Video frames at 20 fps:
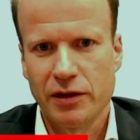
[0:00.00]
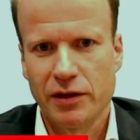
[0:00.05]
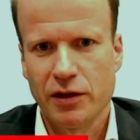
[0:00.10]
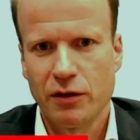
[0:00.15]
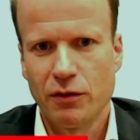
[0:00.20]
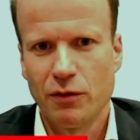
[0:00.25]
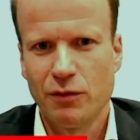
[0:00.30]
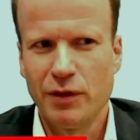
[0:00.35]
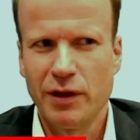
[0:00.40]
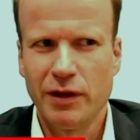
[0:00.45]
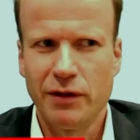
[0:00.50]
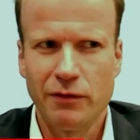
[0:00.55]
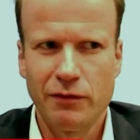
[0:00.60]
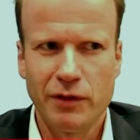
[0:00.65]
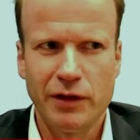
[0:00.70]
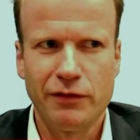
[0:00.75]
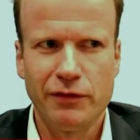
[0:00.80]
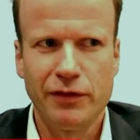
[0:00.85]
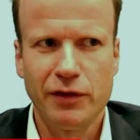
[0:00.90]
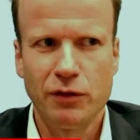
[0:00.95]
So we
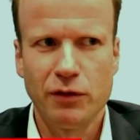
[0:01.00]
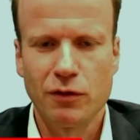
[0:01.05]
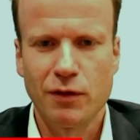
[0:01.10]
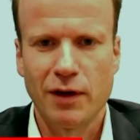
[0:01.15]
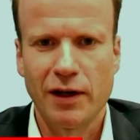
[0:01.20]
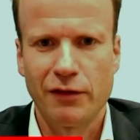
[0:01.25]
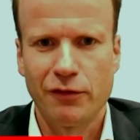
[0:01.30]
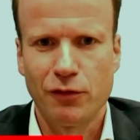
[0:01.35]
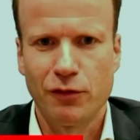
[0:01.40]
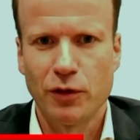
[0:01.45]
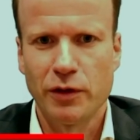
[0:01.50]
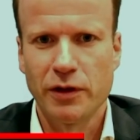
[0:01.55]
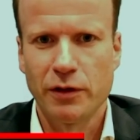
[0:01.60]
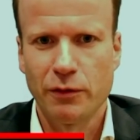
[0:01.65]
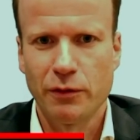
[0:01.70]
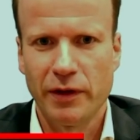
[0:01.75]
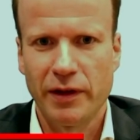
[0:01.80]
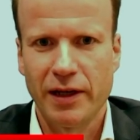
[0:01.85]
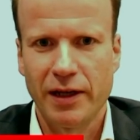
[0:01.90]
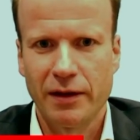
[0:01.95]
we feel quite fortunate
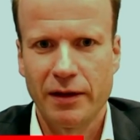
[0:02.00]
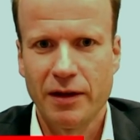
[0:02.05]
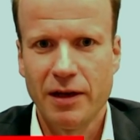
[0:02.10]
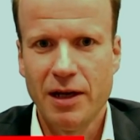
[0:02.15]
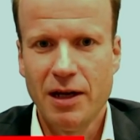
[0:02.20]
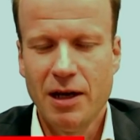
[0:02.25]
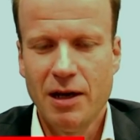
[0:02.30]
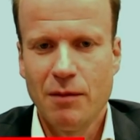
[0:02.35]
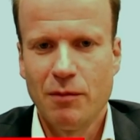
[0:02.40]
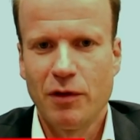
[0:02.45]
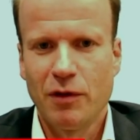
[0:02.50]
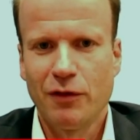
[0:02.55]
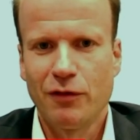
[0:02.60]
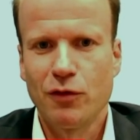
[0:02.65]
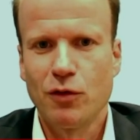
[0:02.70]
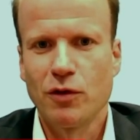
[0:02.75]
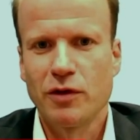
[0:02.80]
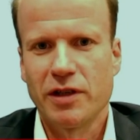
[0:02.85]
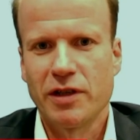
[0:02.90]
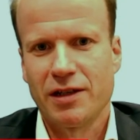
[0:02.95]
with that. But of
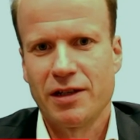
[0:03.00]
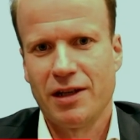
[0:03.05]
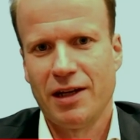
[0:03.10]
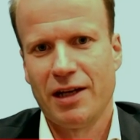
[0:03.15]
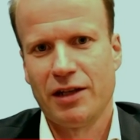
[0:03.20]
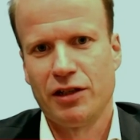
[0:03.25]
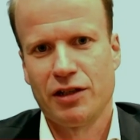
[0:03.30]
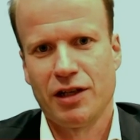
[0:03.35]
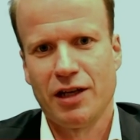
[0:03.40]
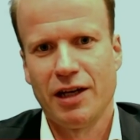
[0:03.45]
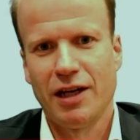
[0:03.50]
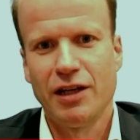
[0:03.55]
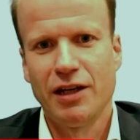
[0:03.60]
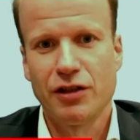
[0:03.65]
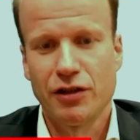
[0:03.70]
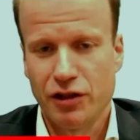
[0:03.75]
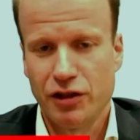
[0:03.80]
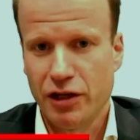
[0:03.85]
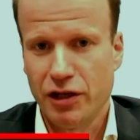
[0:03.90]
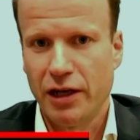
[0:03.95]
course, as
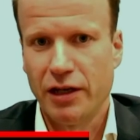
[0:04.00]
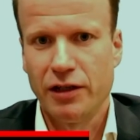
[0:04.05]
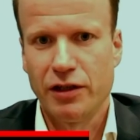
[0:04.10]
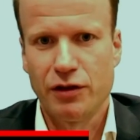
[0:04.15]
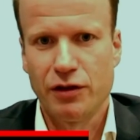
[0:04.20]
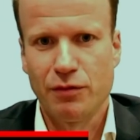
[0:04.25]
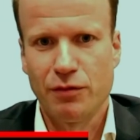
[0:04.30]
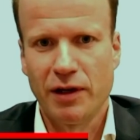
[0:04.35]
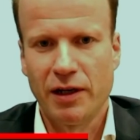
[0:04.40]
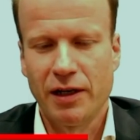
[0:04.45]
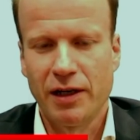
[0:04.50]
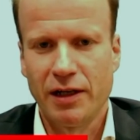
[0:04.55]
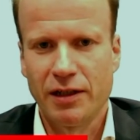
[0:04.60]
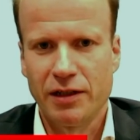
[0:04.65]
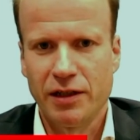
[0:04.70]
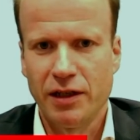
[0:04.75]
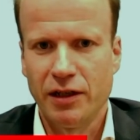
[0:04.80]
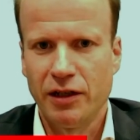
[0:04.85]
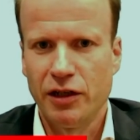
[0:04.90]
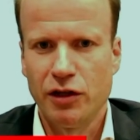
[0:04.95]
legislation changes, whether that's
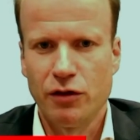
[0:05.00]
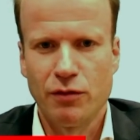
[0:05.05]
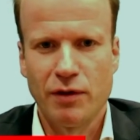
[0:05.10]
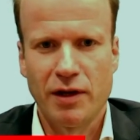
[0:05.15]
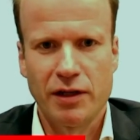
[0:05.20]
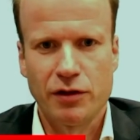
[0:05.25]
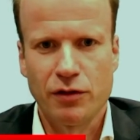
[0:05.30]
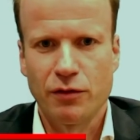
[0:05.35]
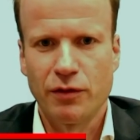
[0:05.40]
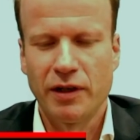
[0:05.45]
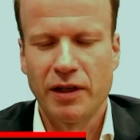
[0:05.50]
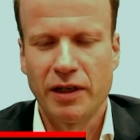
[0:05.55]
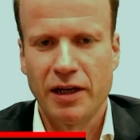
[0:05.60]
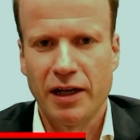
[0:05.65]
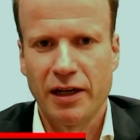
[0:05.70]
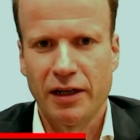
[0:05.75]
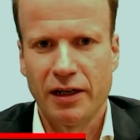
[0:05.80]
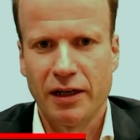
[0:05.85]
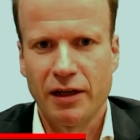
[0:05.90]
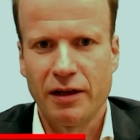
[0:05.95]
in the US or in
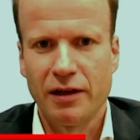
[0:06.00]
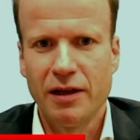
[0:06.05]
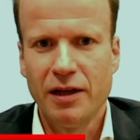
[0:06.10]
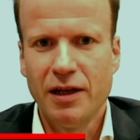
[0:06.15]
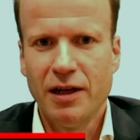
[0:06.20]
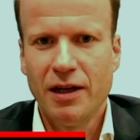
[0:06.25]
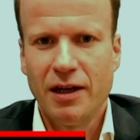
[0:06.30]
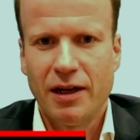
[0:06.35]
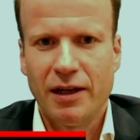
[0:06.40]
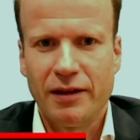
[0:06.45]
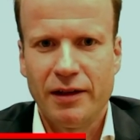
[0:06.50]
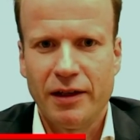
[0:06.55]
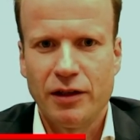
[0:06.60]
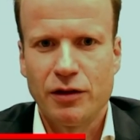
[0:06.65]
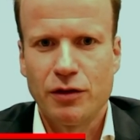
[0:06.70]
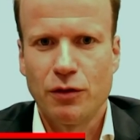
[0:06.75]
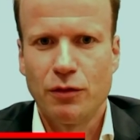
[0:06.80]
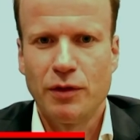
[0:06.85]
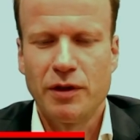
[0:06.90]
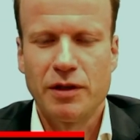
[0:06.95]
Canada, I think it's
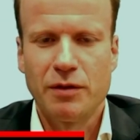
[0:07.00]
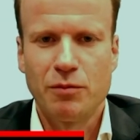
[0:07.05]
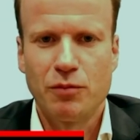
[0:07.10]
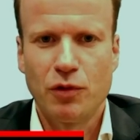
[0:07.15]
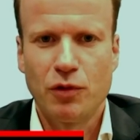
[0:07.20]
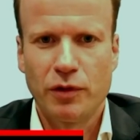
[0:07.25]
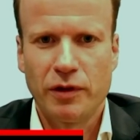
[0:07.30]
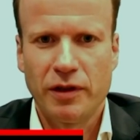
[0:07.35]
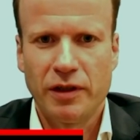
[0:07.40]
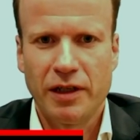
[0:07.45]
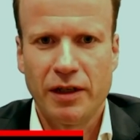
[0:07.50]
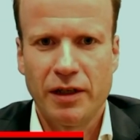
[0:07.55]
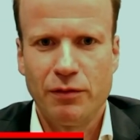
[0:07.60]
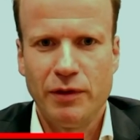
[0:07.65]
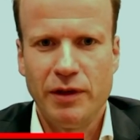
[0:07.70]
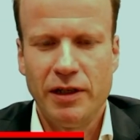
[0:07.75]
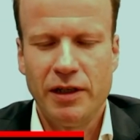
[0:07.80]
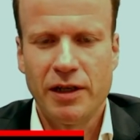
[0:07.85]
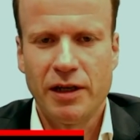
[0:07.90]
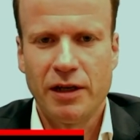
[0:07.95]
always important that
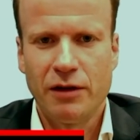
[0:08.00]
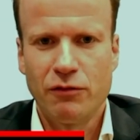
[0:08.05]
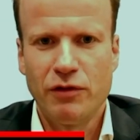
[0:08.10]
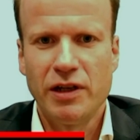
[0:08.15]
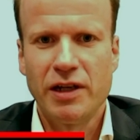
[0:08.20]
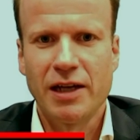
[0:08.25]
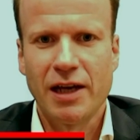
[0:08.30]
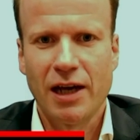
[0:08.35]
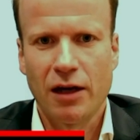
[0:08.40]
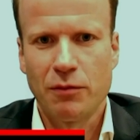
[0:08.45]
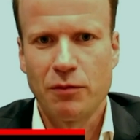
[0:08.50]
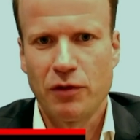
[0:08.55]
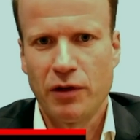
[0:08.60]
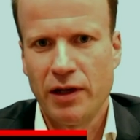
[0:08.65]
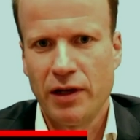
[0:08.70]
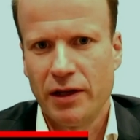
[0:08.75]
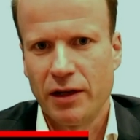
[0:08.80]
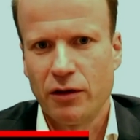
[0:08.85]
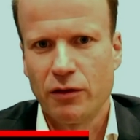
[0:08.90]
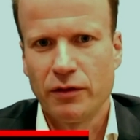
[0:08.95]
we uh,
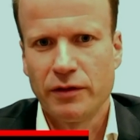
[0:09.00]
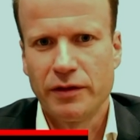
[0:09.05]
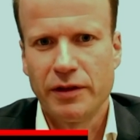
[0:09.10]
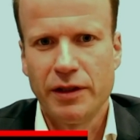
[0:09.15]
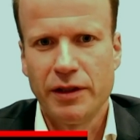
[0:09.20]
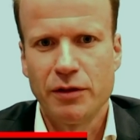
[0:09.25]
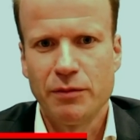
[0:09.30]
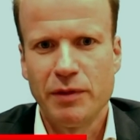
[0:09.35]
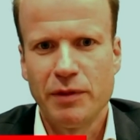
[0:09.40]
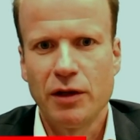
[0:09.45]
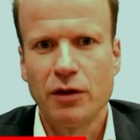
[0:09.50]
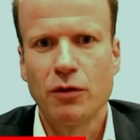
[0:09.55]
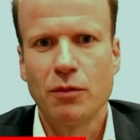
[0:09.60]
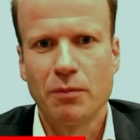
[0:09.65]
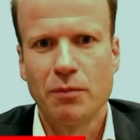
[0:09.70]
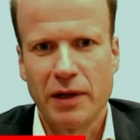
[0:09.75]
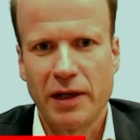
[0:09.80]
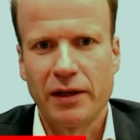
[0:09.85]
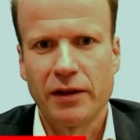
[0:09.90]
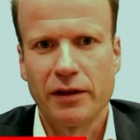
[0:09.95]
recalibrate and continue to be
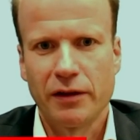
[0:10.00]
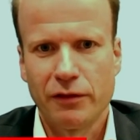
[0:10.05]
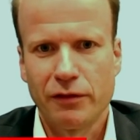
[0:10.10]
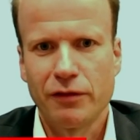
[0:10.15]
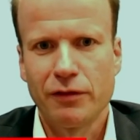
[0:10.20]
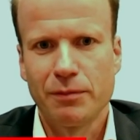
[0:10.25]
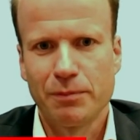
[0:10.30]
competitive.